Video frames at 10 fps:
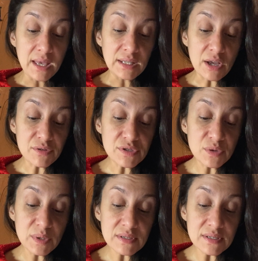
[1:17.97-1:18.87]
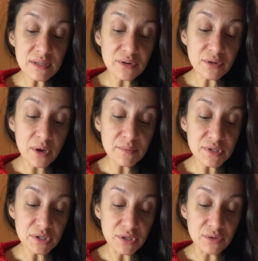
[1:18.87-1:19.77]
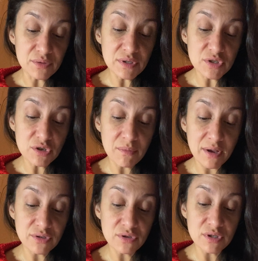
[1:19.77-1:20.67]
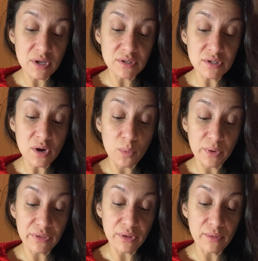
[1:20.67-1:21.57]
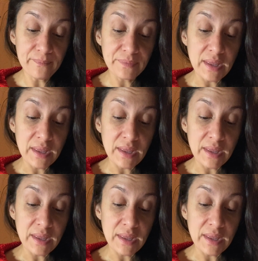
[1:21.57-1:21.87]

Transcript: Now as soon as this letter comes to you, since your master's sons are with you,